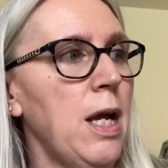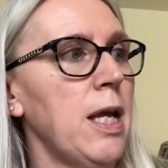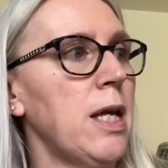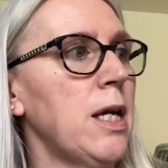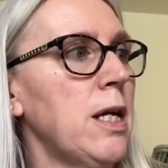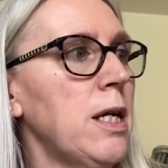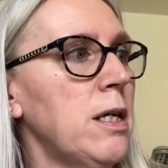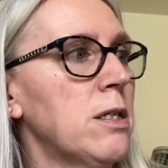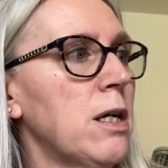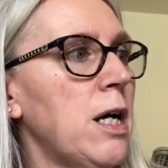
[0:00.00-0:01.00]

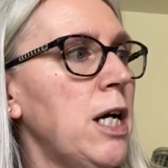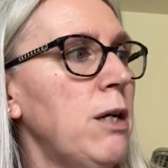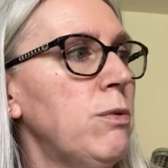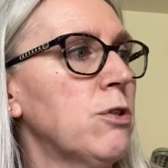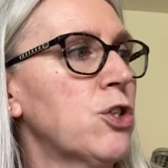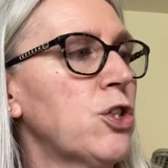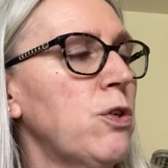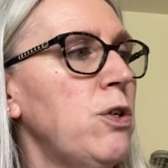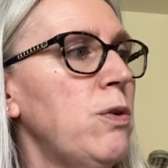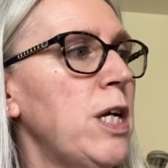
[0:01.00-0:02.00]
And I will show
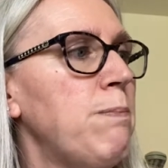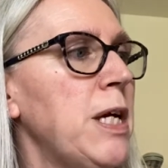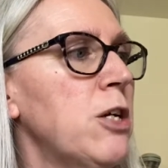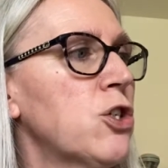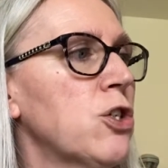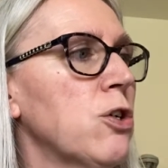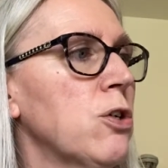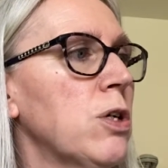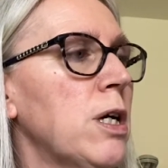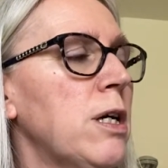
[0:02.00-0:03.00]
you a
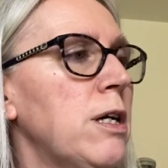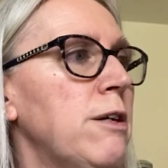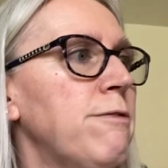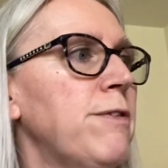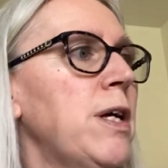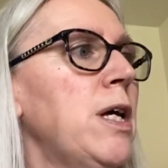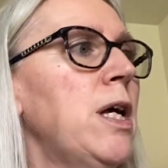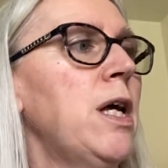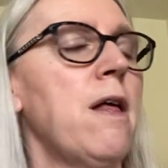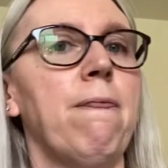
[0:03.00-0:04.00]
picture of
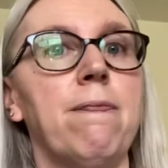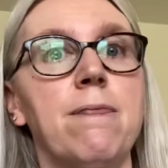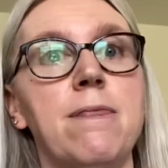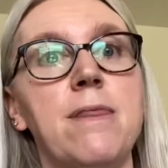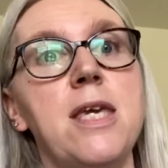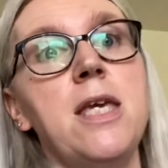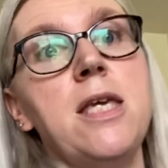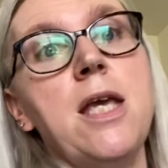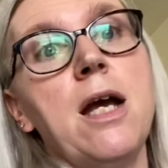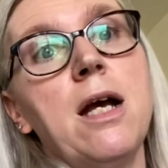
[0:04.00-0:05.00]

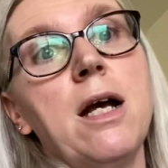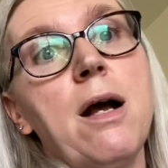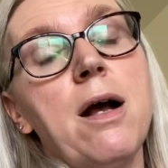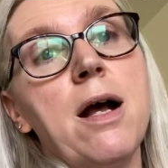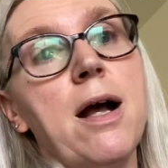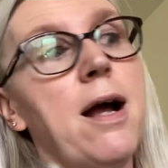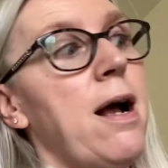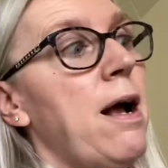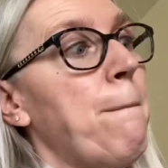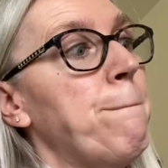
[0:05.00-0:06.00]
the
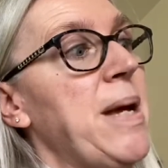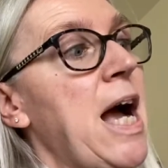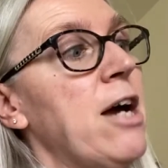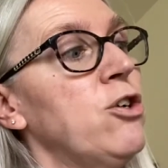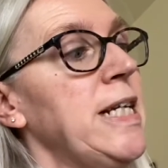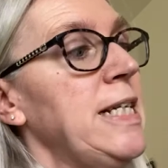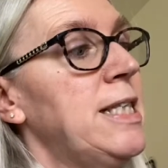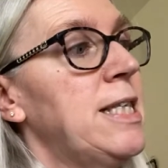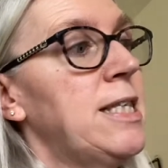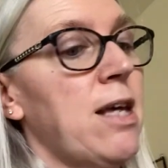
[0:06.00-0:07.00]
pattern
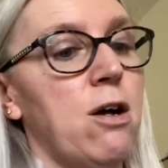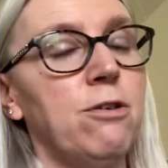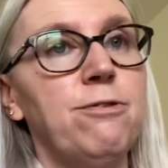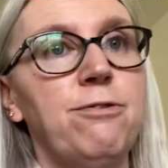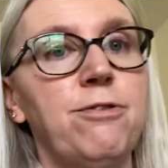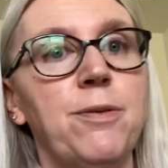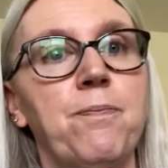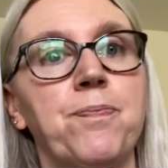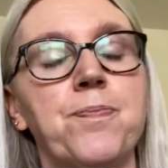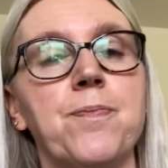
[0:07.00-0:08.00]
itself.
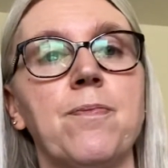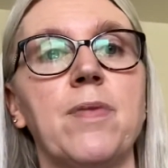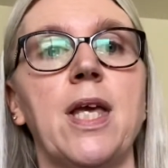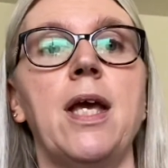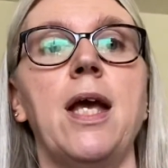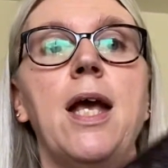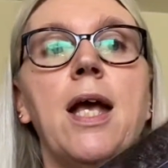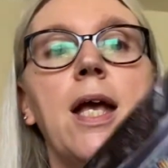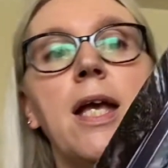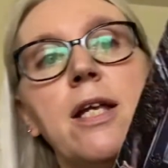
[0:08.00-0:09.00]

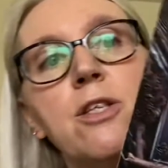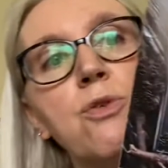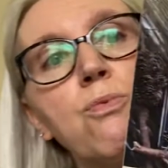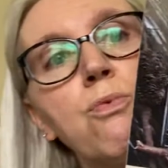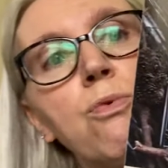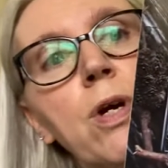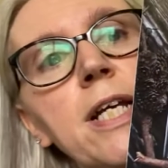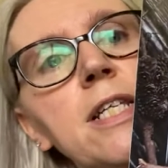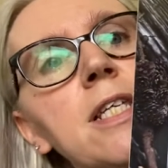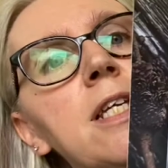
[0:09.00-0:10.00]
It is
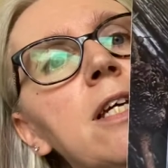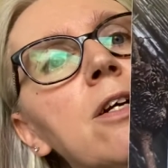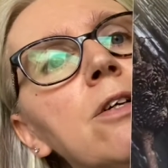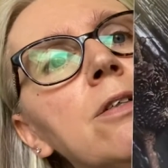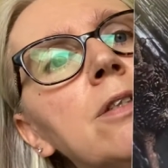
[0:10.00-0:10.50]
right here.